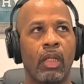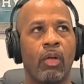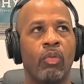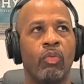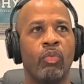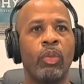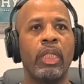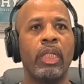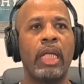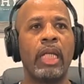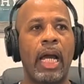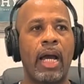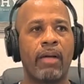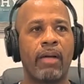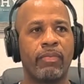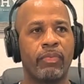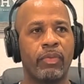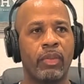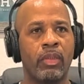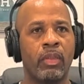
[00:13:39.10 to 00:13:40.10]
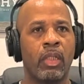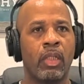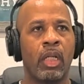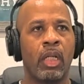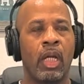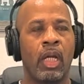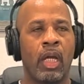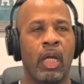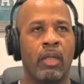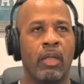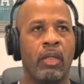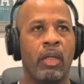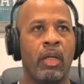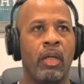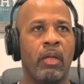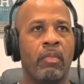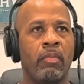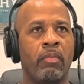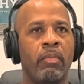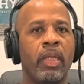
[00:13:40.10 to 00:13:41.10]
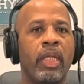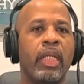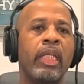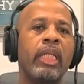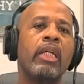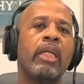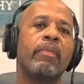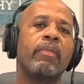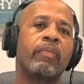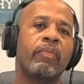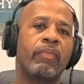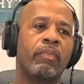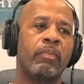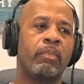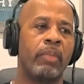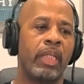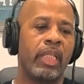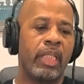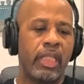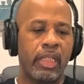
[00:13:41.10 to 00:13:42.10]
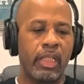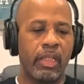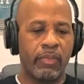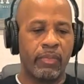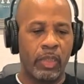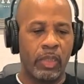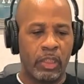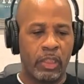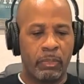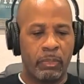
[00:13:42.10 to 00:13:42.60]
We have many of us,